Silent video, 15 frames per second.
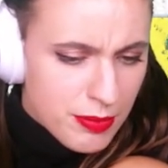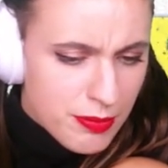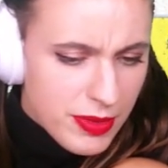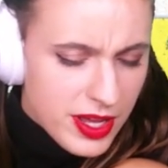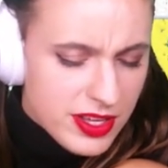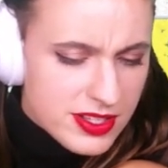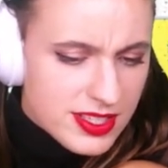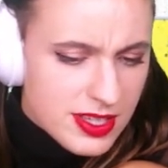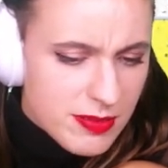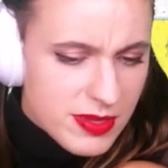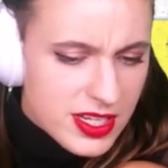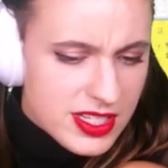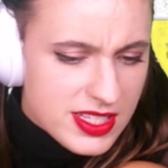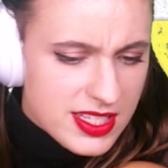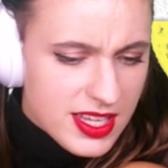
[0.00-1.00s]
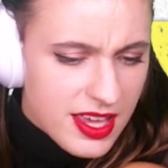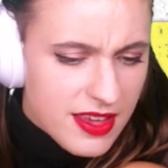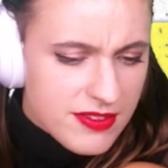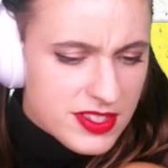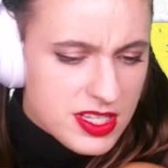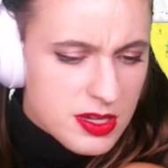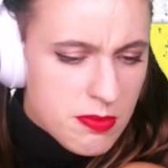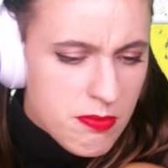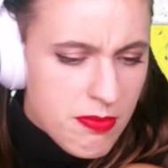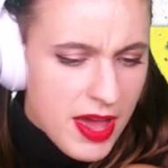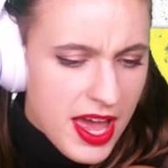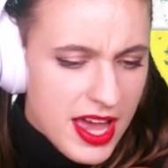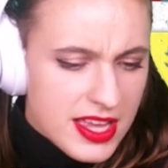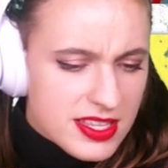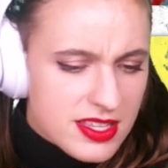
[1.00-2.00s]
Bell summoned its slaves to
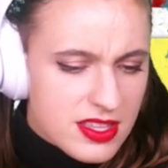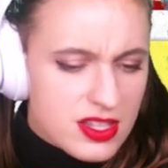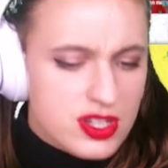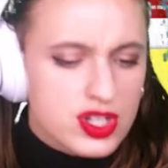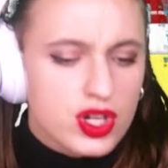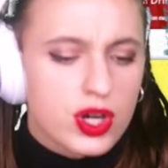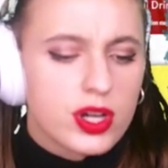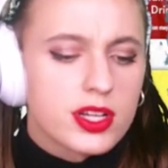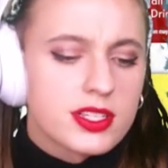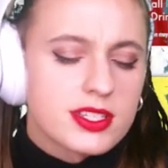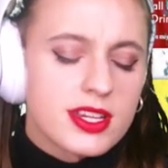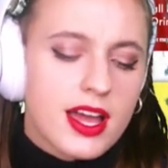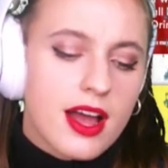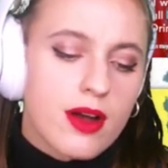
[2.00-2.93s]
mass in the darkest